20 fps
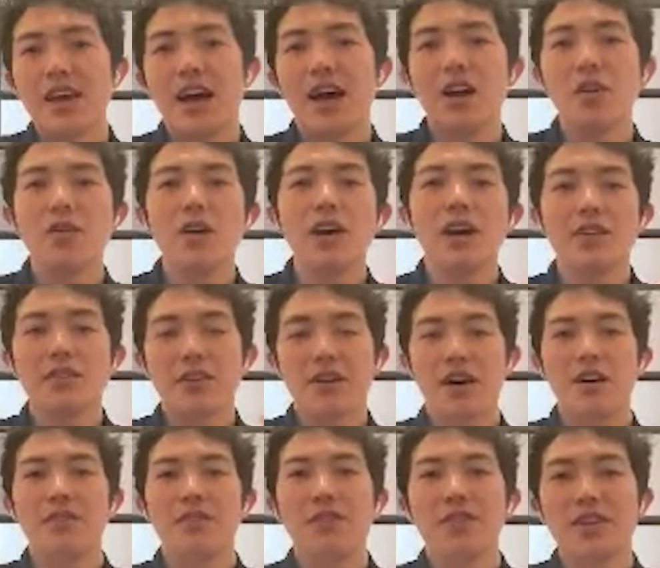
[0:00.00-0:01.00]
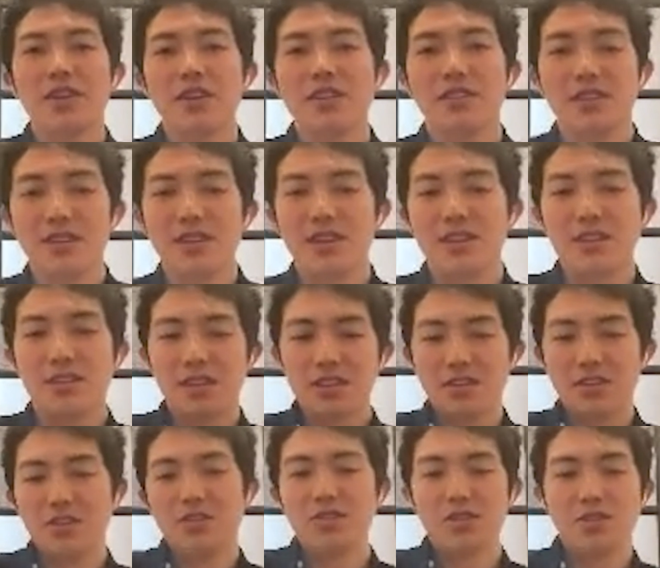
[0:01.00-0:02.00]
How do I have confidence in
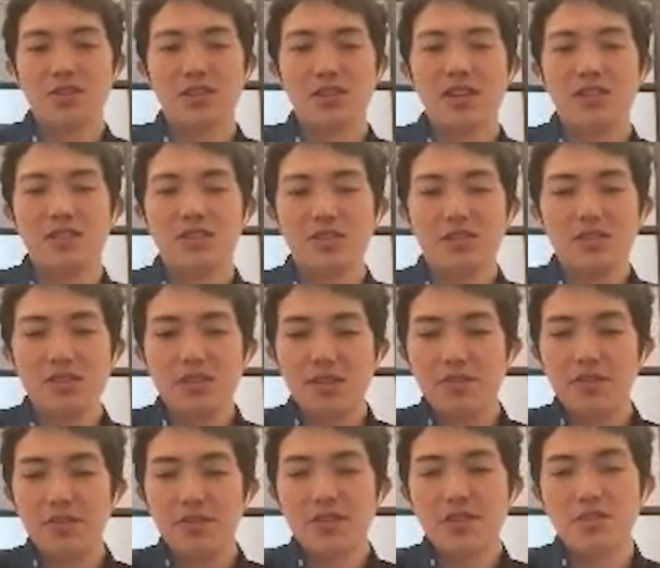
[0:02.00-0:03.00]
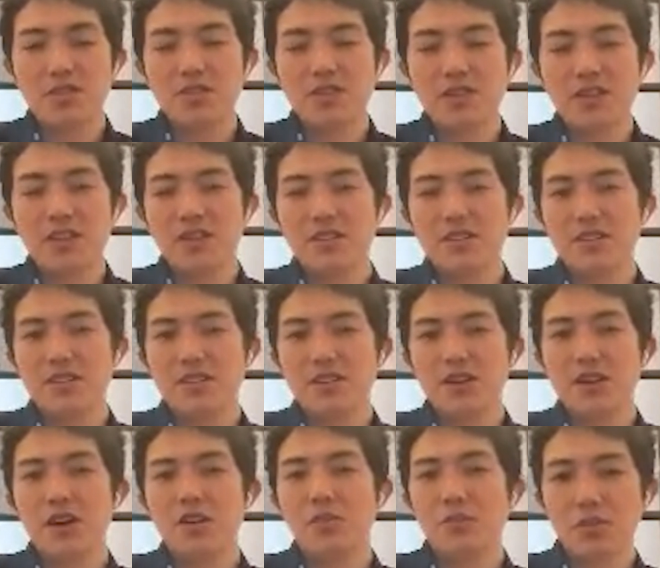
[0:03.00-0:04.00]
these two use cases? So the first use case is
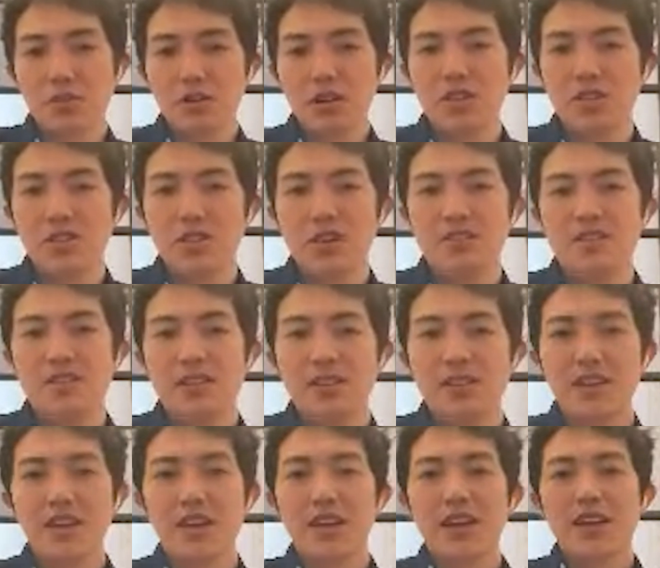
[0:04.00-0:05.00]
on regression testing.